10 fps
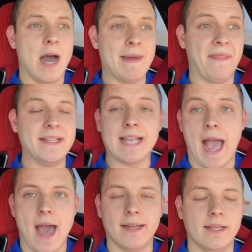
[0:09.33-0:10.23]
And this
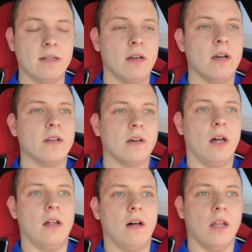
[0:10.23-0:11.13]
added
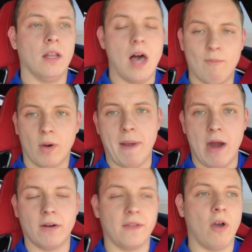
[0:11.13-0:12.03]
a lot more
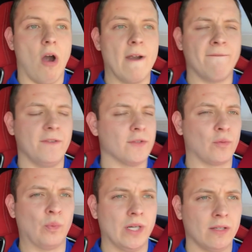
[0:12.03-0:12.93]
power to the car. It feels
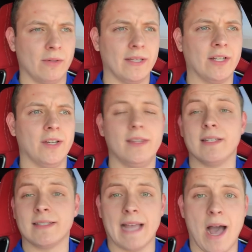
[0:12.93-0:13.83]
really good.
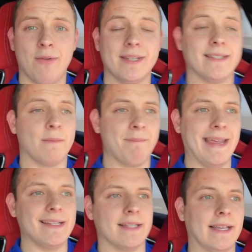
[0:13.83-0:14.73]
The sound is
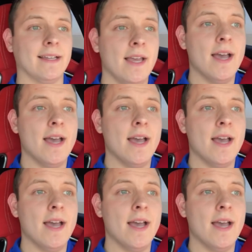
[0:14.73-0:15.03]
amazing.